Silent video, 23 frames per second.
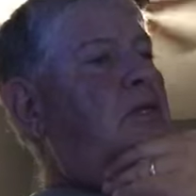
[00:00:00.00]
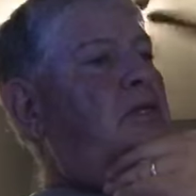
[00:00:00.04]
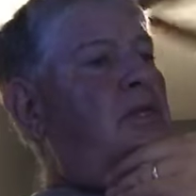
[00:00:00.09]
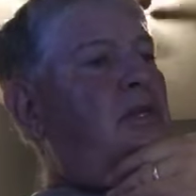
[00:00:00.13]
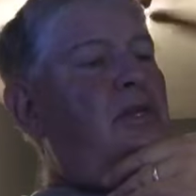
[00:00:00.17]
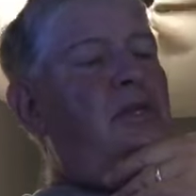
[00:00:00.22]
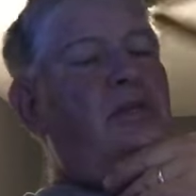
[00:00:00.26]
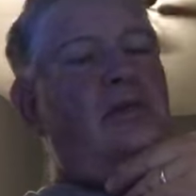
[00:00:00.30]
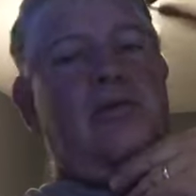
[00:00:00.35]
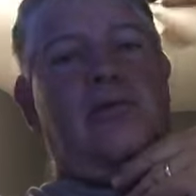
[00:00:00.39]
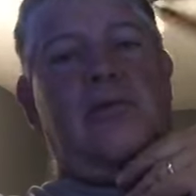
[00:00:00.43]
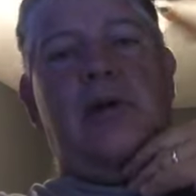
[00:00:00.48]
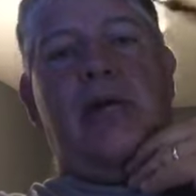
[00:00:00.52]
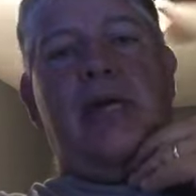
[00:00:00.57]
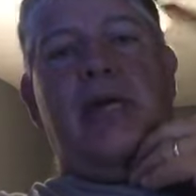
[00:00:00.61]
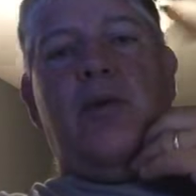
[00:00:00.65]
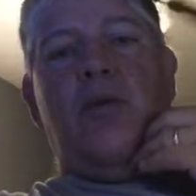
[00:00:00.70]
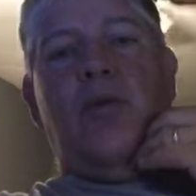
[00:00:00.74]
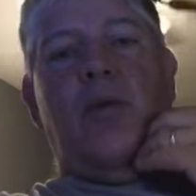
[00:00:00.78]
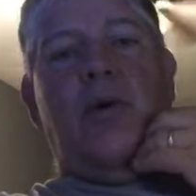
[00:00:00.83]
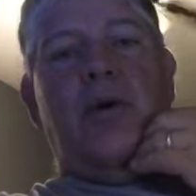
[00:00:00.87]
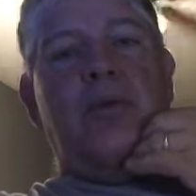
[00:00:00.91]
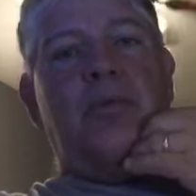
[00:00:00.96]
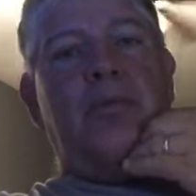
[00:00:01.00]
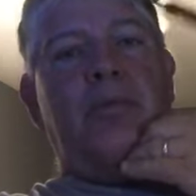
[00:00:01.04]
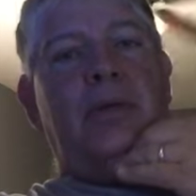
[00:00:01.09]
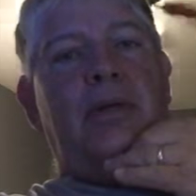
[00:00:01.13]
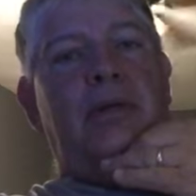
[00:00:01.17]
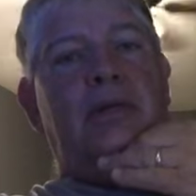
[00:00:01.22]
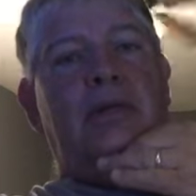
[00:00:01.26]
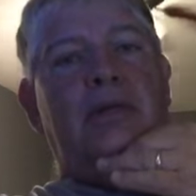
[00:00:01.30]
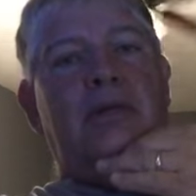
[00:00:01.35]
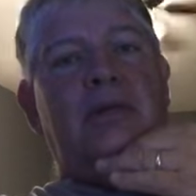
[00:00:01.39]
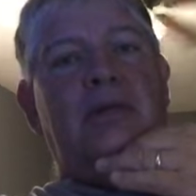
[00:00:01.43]
a 3-in-1
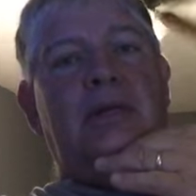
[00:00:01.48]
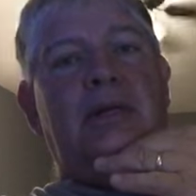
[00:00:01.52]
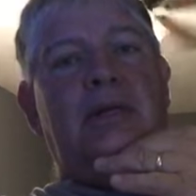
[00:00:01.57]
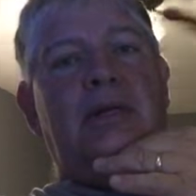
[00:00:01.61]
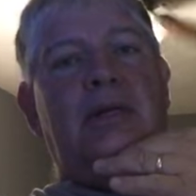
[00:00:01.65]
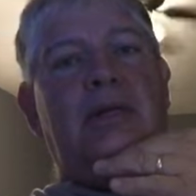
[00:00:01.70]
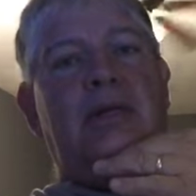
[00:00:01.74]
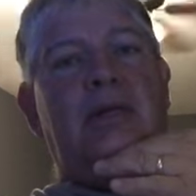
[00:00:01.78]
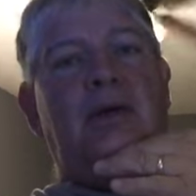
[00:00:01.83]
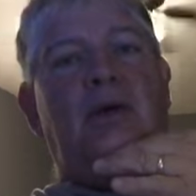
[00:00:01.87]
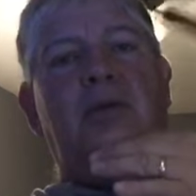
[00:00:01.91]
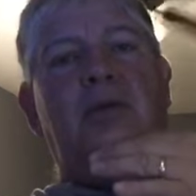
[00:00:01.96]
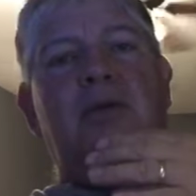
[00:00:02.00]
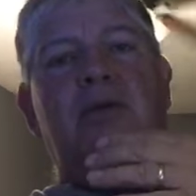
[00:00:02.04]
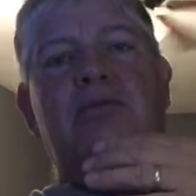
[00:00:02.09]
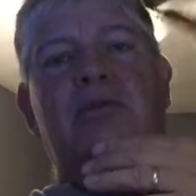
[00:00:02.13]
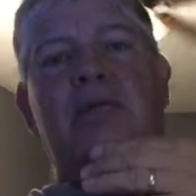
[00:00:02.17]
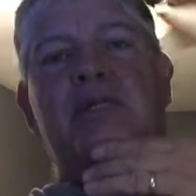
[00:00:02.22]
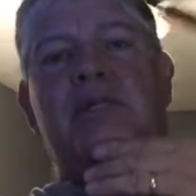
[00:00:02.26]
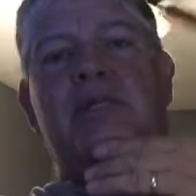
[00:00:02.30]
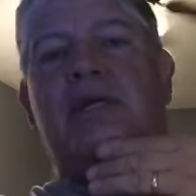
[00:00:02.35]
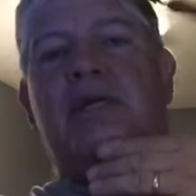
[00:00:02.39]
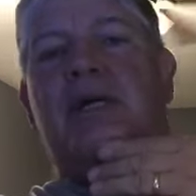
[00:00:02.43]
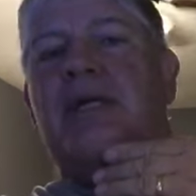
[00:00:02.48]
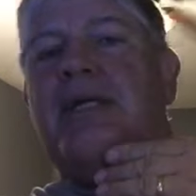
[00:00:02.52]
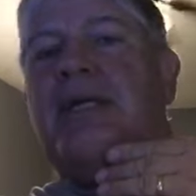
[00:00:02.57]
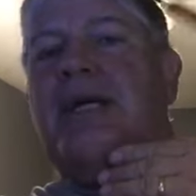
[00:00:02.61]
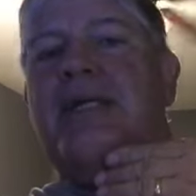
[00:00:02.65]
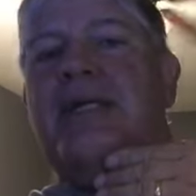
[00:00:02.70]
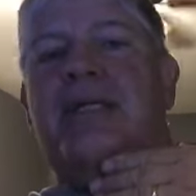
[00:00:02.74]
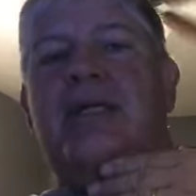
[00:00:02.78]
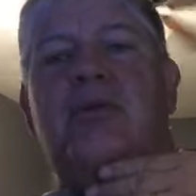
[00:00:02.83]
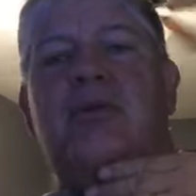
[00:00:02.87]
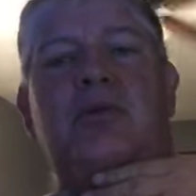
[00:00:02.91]
build. And the only reason I
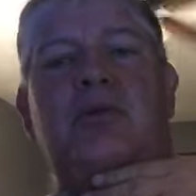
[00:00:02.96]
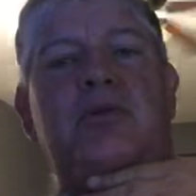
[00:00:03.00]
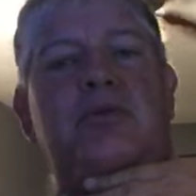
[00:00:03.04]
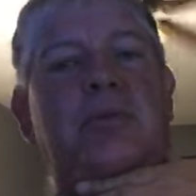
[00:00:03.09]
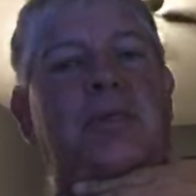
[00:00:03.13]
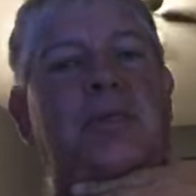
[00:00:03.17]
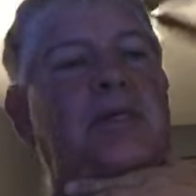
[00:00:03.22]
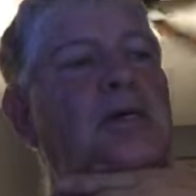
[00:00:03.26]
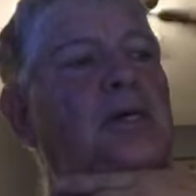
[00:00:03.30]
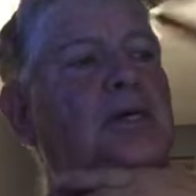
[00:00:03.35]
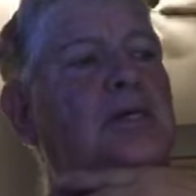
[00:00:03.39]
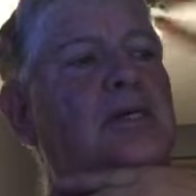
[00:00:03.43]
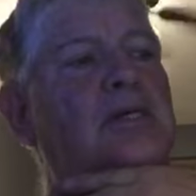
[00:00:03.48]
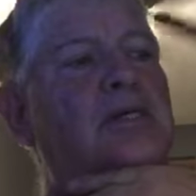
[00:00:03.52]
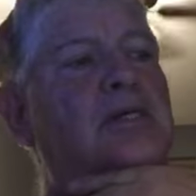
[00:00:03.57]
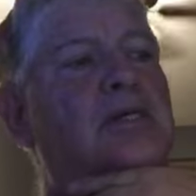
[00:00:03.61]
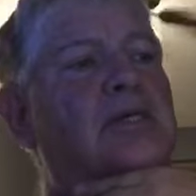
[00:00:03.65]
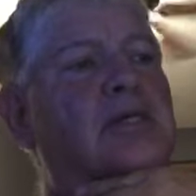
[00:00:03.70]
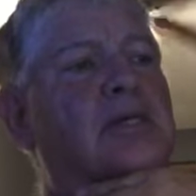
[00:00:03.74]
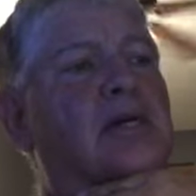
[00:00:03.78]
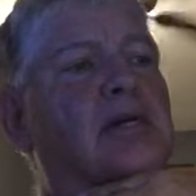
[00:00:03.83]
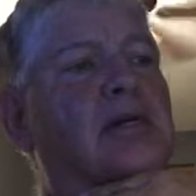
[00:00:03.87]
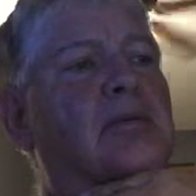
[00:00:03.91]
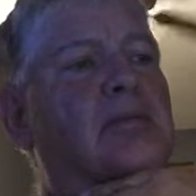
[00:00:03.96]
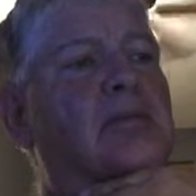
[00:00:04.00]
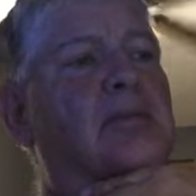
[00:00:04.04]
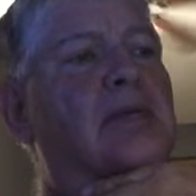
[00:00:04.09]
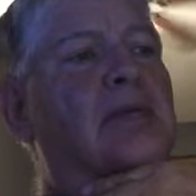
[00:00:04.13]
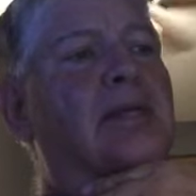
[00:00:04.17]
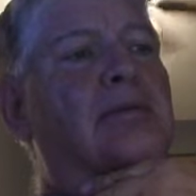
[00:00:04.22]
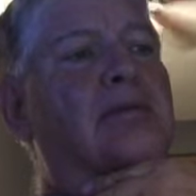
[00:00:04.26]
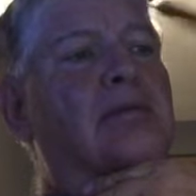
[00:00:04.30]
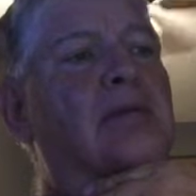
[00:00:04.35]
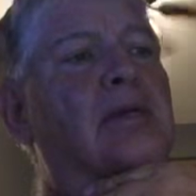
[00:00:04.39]
liked it was because
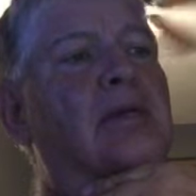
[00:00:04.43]
it